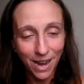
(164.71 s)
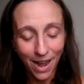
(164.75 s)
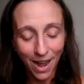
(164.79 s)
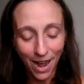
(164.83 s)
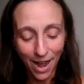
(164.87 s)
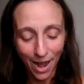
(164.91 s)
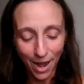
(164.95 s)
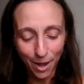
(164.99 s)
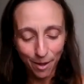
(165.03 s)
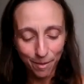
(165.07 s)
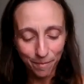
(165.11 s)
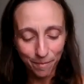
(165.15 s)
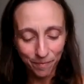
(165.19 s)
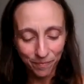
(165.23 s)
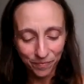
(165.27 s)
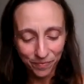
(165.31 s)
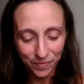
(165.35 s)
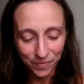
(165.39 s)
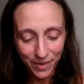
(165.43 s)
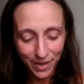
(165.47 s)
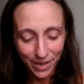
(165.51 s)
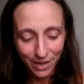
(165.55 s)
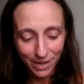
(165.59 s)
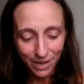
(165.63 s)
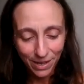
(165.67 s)

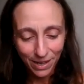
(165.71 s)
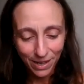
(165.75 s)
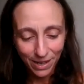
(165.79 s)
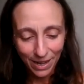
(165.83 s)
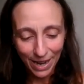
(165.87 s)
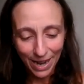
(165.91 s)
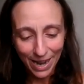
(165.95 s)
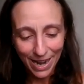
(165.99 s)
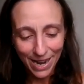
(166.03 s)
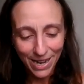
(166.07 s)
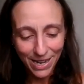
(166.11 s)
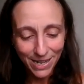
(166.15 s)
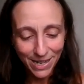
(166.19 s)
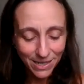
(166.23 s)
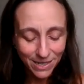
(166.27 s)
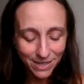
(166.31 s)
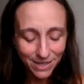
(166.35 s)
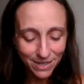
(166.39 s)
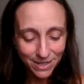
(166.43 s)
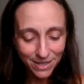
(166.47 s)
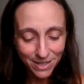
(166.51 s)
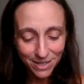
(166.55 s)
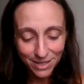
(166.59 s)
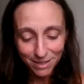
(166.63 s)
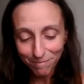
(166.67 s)

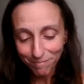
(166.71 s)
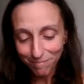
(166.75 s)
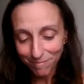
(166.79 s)
and